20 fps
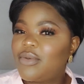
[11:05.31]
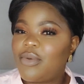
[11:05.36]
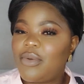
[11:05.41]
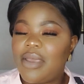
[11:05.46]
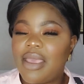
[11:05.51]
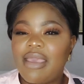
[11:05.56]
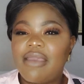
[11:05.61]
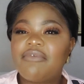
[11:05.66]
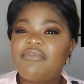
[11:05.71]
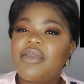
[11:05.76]

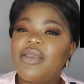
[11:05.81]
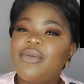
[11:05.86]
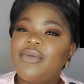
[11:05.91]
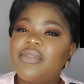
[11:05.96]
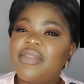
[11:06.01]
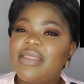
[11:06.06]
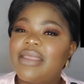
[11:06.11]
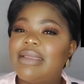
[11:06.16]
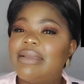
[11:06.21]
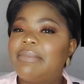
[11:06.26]
whoever you
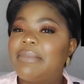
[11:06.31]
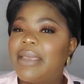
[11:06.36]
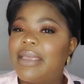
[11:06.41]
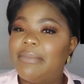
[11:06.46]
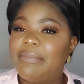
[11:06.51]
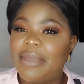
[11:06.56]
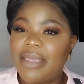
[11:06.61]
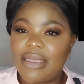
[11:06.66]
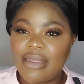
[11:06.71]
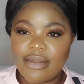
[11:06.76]
think
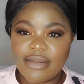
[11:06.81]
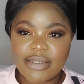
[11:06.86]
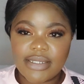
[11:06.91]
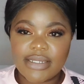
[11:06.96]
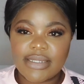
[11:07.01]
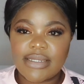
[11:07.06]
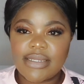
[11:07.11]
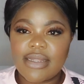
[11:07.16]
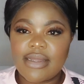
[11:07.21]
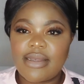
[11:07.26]
might be
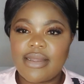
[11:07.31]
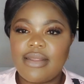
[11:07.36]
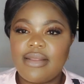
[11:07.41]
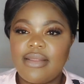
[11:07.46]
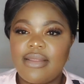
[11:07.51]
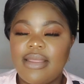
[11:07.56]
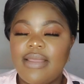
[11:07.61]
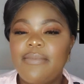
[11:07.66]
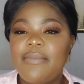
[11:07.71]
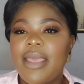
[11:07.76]
interested
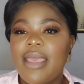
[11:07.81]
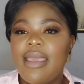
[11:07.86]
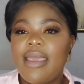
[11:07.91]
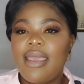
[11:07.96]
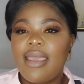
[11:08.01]
in them.